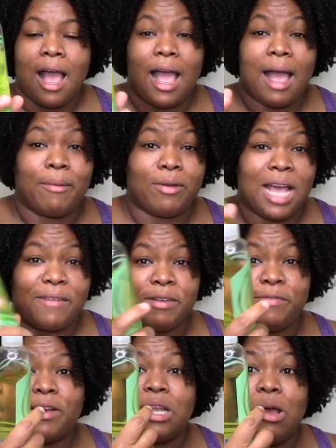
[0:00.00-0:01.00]
I'm gonna have
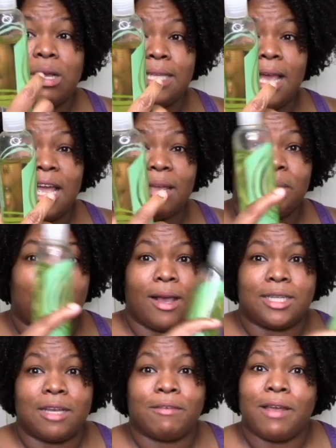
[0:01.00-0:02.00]
it for a long time
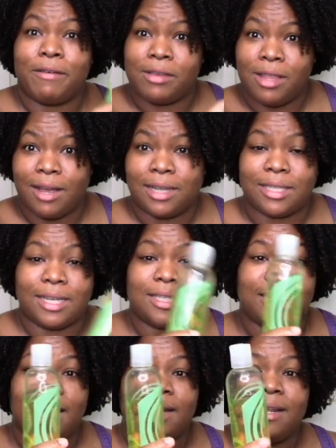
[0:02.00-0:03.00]
because of everything I just
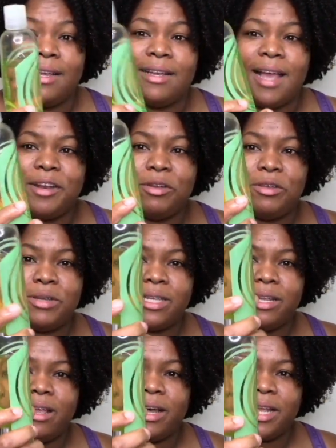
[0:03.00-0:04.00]
said. I don't use
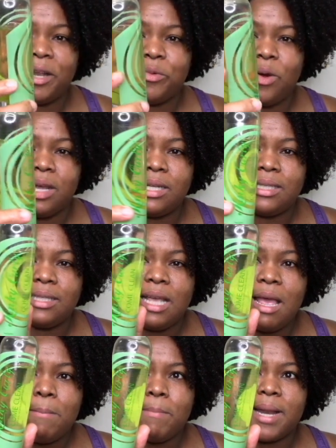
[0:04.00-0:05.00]
a lot at once,
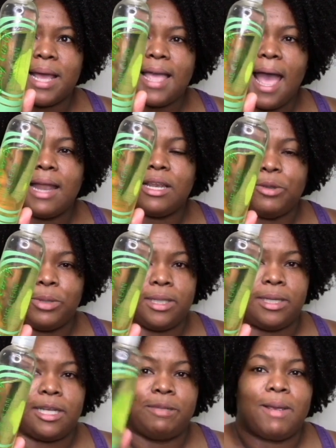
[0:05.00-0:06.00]
but I can use
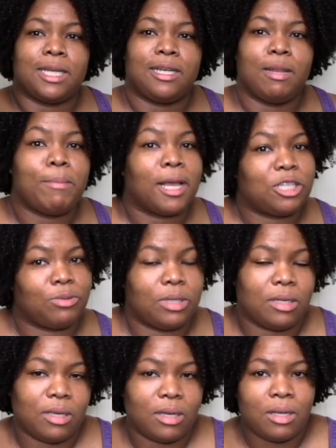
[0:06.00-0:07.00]
it, especially mixed with
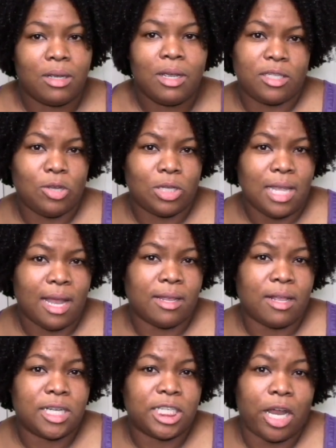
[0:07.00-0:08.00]
the
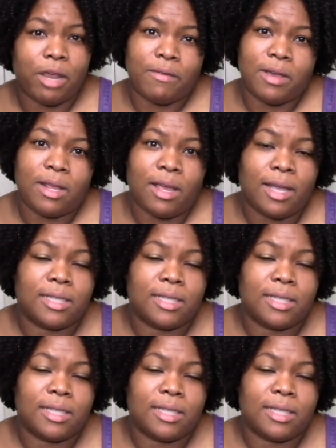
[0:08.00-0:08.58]
Soultanical Shea Verdict.